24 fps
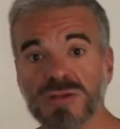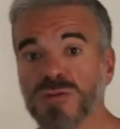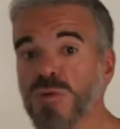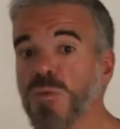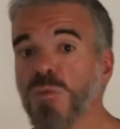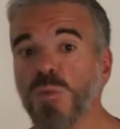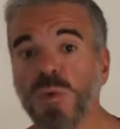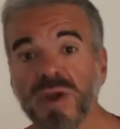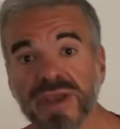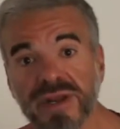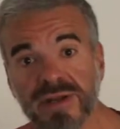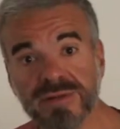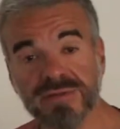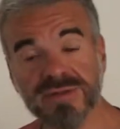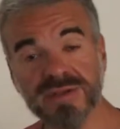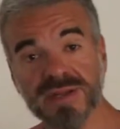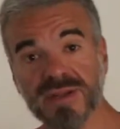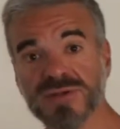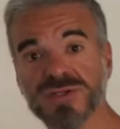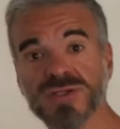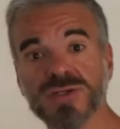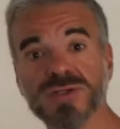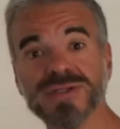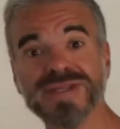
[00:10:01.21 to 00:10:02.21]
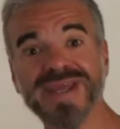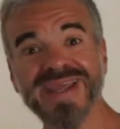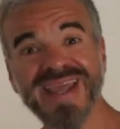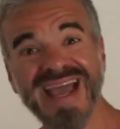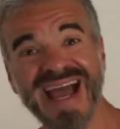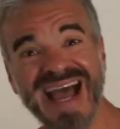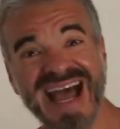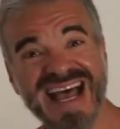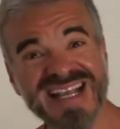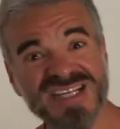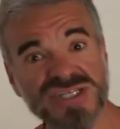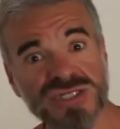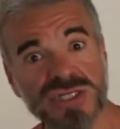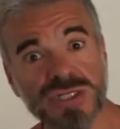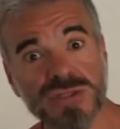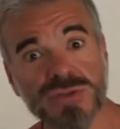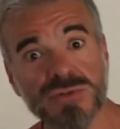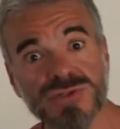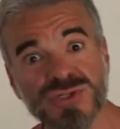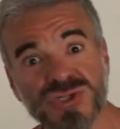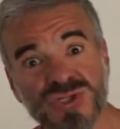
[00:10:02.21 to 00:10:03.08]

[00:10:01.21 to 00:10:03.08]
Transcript: Don't wait until they ask you.